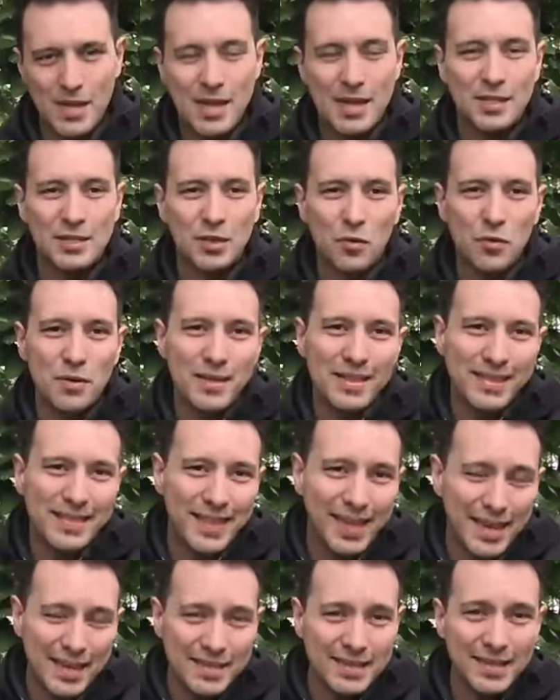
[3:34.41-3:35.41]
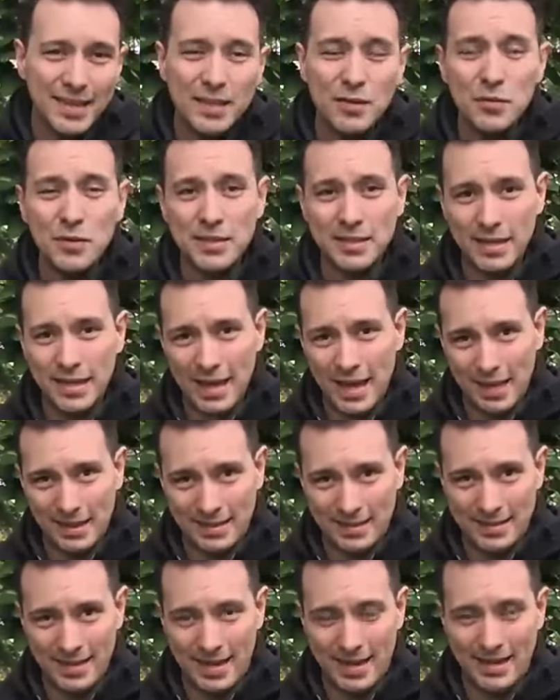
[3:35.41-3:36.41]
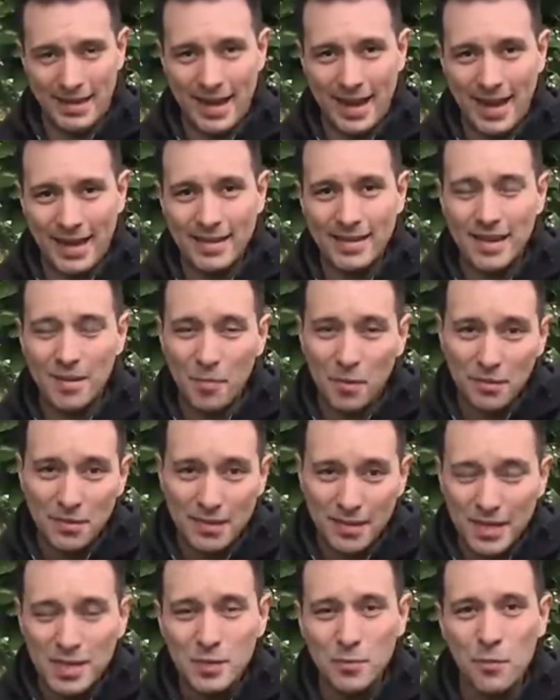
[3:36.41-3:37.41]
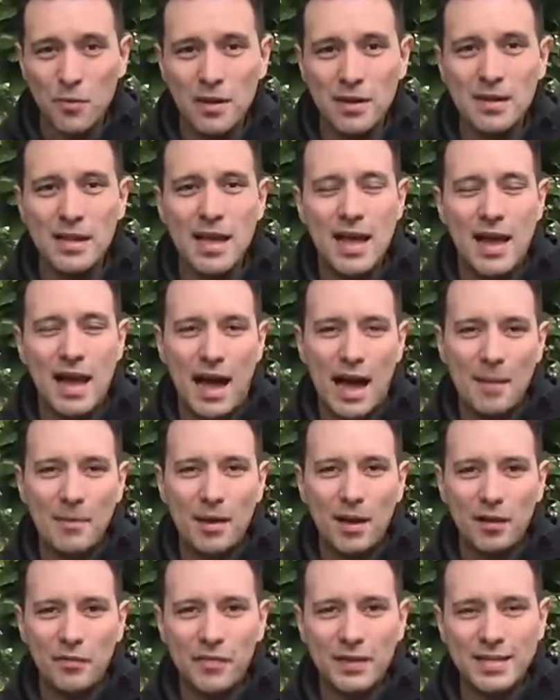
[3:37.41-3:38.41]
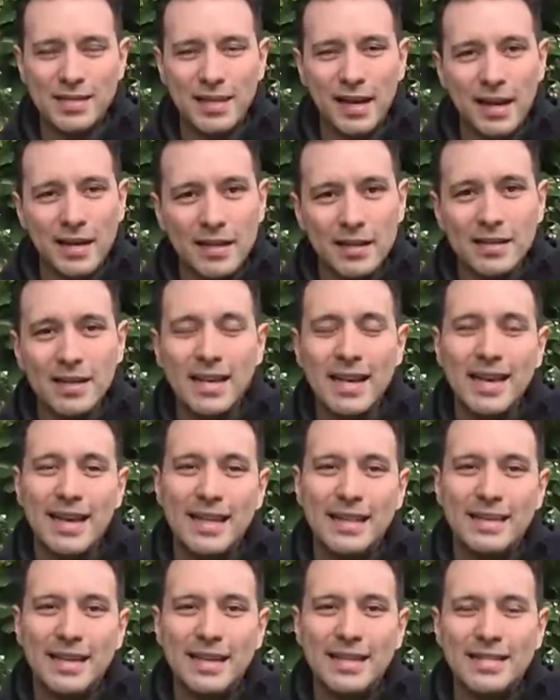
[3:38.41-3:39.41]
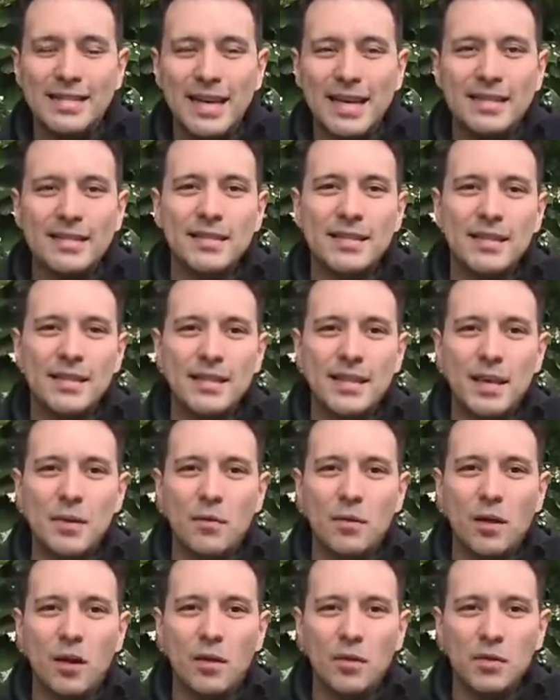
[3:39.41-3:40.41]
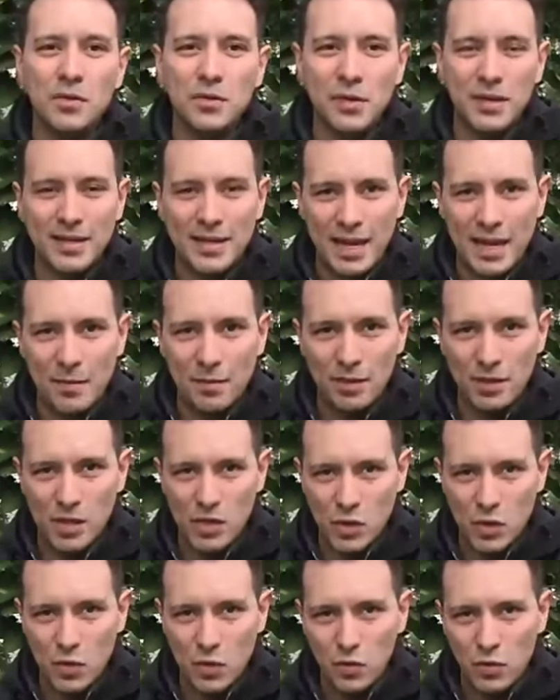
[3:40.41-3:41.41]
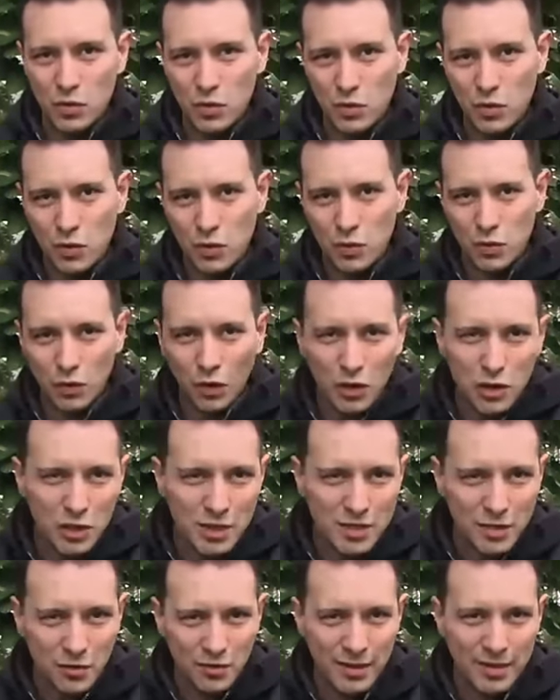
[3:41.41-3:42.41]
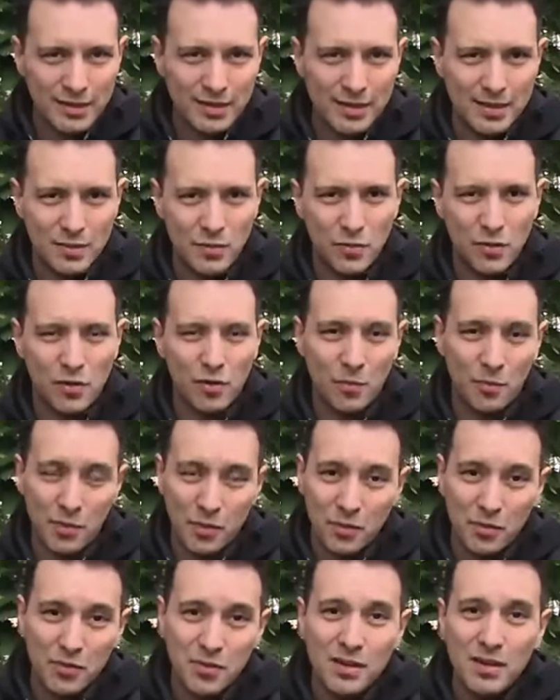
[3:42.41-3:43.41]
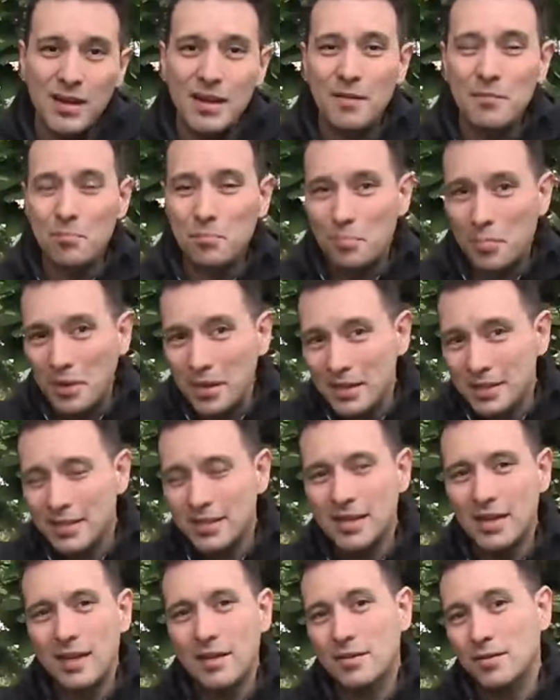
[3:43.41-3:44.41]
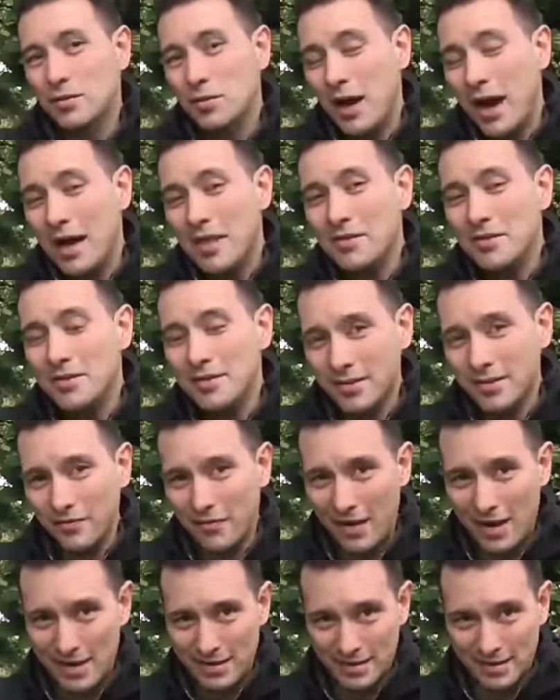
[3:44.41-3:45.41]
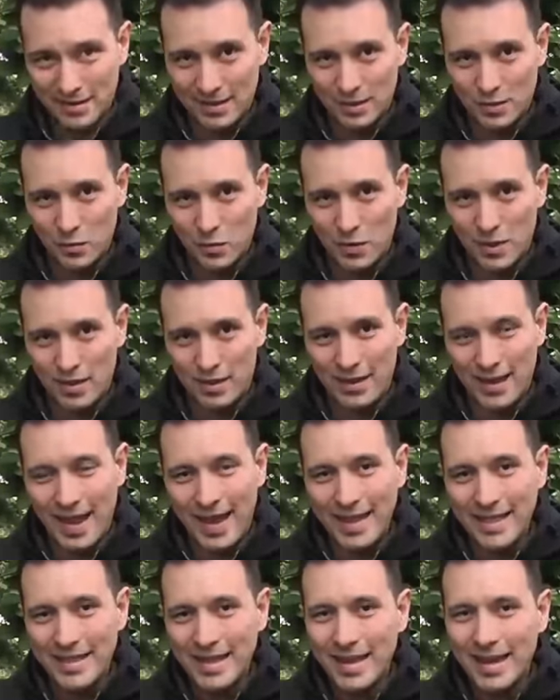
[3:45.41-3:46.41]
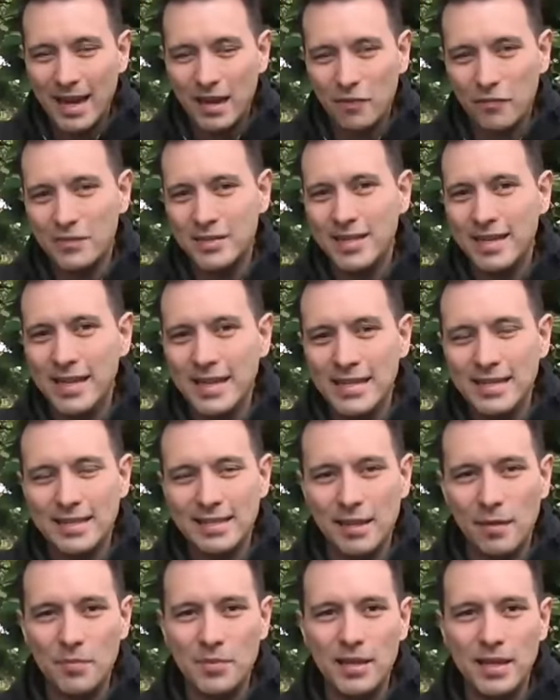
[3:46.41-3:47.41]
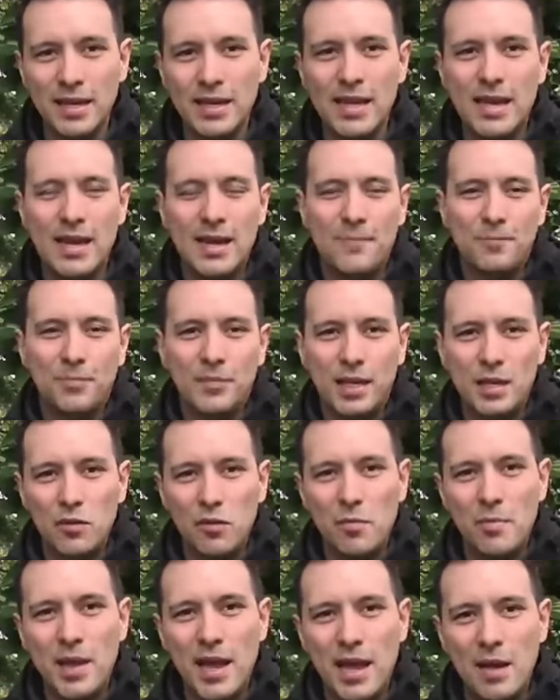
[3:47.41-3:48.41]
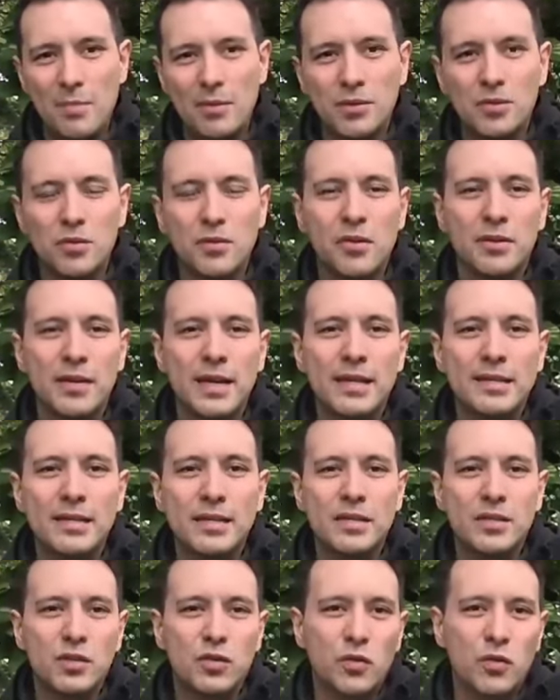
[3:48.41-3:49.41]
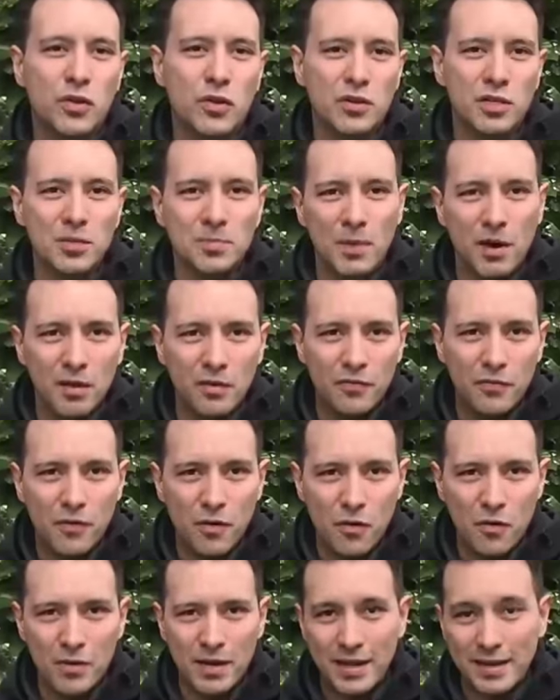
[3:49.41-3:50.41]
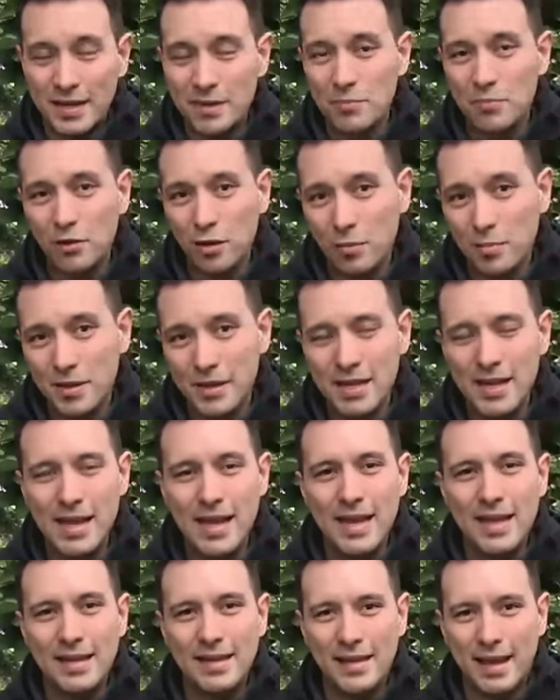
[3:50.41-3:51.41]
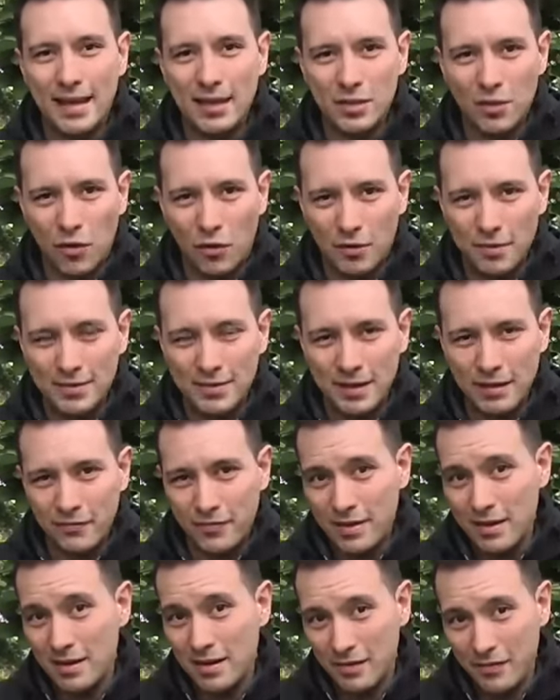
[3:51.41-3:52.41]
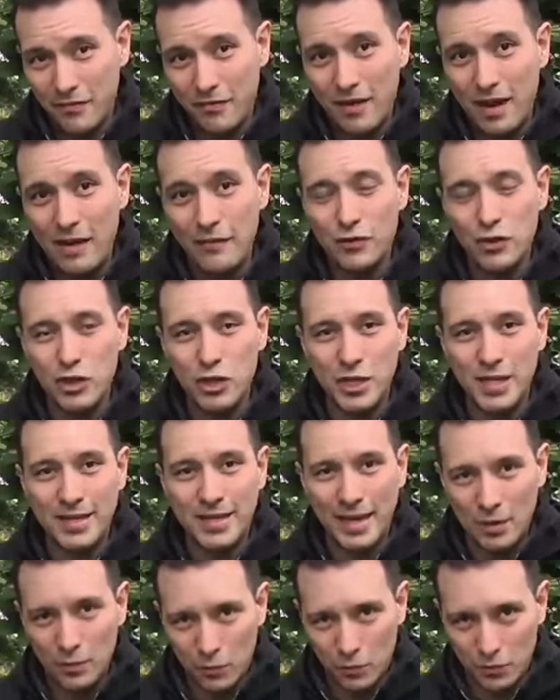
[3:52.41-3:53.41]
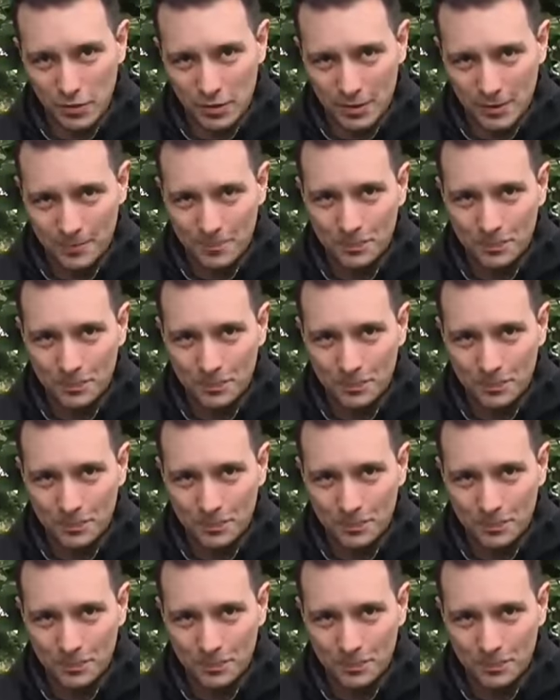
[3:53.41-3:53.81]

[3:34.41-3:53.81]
So that is an interesting headset. And about this one, I'm kind of excited. They said they will also enable you to not just connect this to your computer, but to other devices as well. And they kind of teased something that you'll be able to connect it to your smartphone and then probably get content via a five G network.